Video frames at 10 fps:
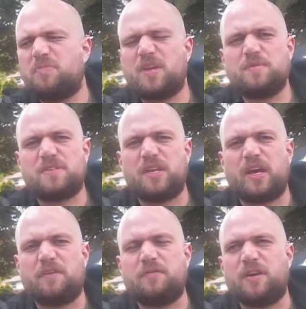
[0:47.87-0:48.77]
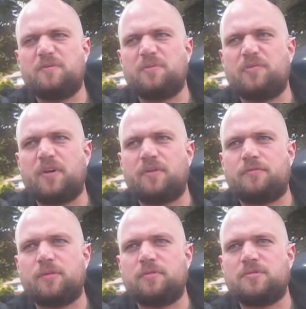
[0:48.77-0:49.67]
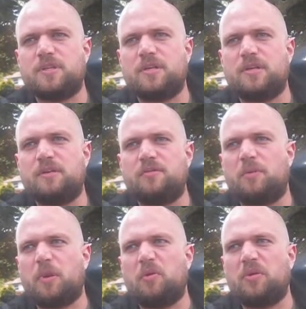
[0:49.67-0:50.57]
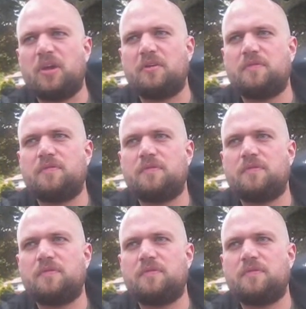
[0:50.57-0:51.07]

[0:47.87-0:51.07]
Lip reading: Themes that I feel I've been prevailing throughout my whole life.